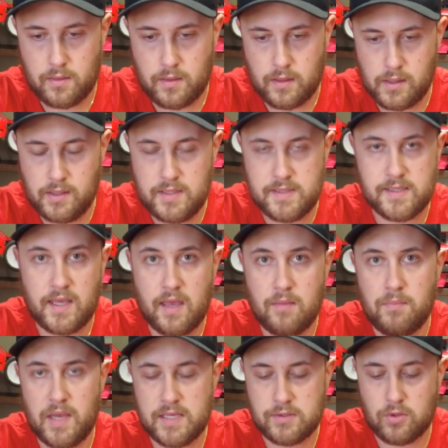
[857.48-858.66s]
It is again
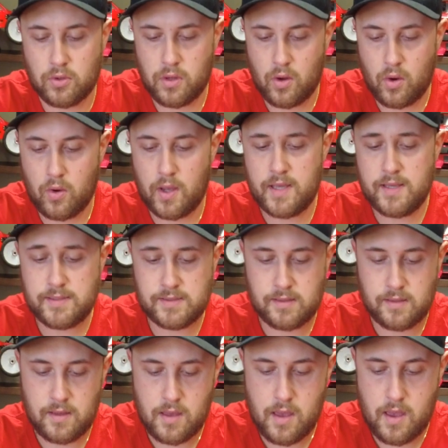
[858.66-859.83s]
based on OS.
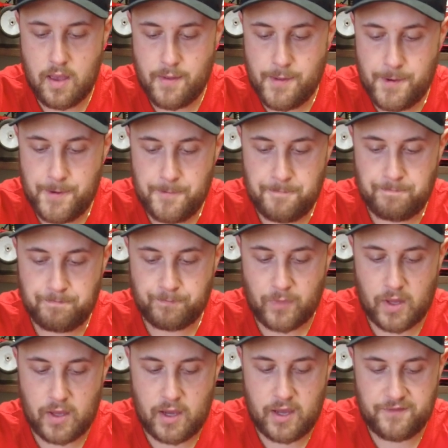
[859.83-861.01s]

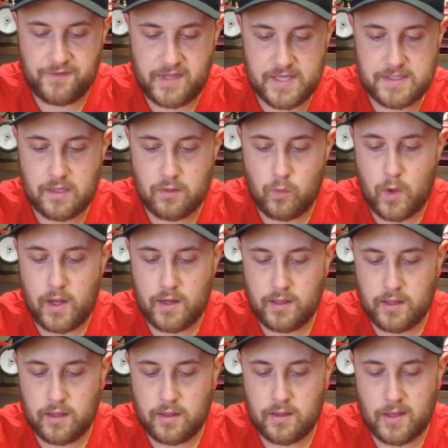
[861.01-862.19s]
I have tested one
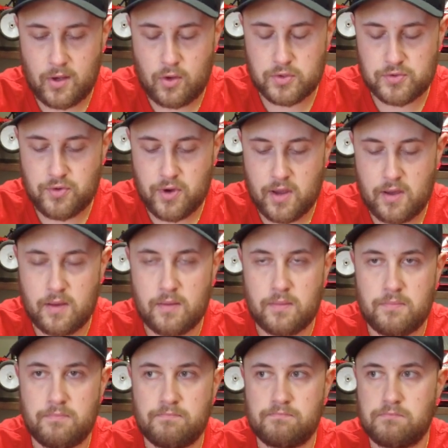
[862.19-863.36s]
in Austria
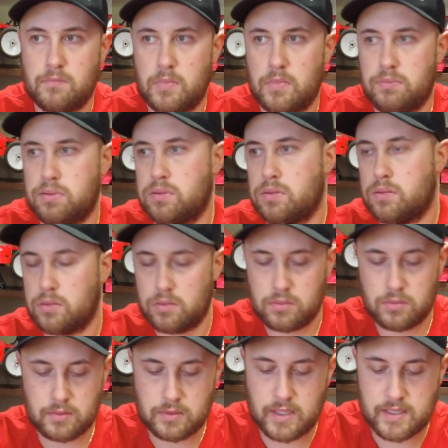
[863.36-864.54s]

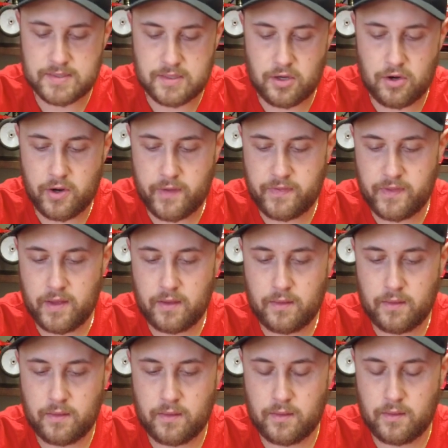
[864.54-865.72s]
last year, I think,
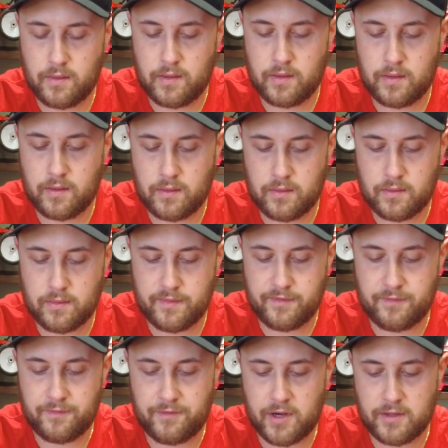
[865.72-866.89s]
of a
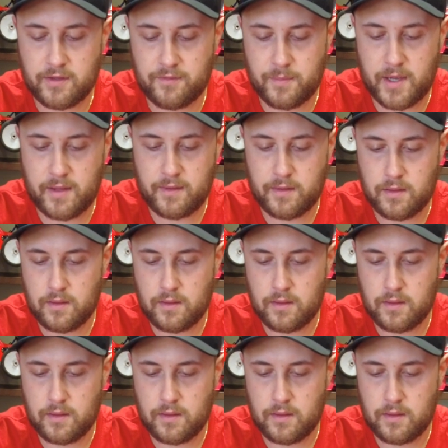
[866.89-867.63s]
friend of mine,